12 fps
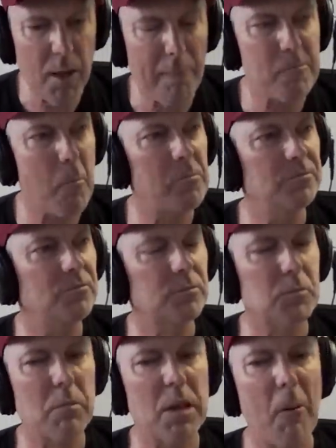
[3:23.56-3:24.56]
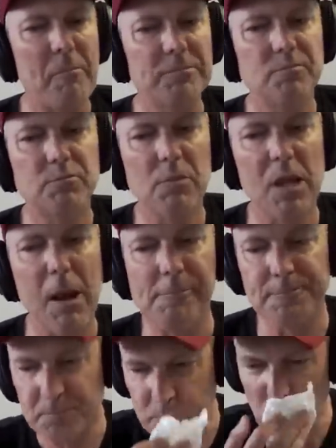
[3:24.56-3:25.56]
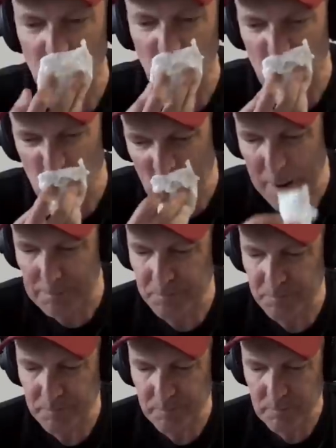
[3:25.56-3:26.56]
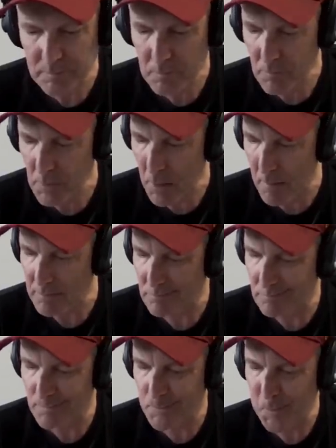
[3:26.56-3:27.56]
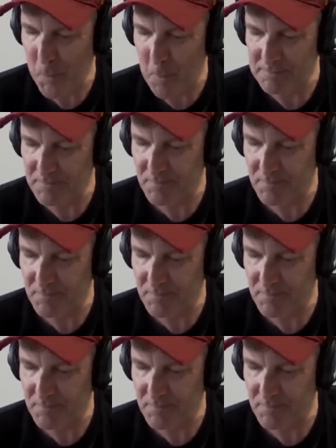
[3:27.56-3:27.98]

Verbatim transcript: So if the New Zealand Rugby Union name a replacement for Ian